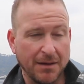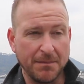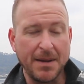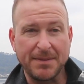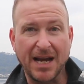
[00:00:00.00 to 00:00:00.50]
or
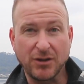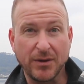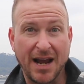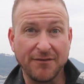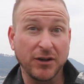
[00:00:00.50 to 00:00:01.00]
maybe I
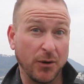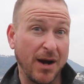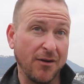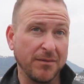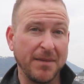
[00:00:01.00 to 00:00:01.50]
don't have to go
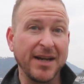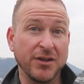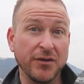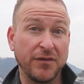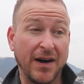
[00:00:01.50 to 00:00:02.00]
out and
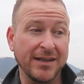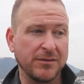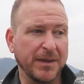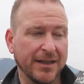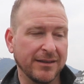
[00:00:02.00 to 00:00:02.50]
make new
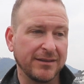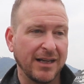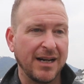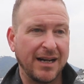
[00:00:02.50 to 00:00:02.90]
friends because